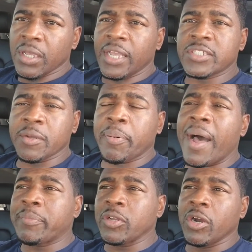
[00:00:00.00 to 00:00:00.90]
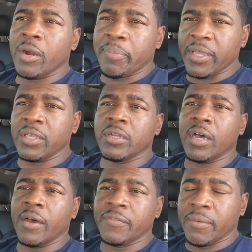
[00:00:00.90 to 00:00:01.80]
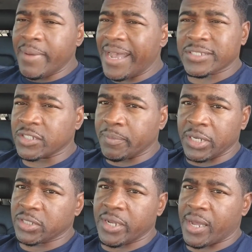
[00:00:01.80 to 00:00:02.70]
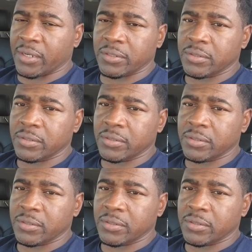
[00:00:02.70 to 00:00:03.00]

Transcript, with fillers: is the popular opinion of the masses, but it's not.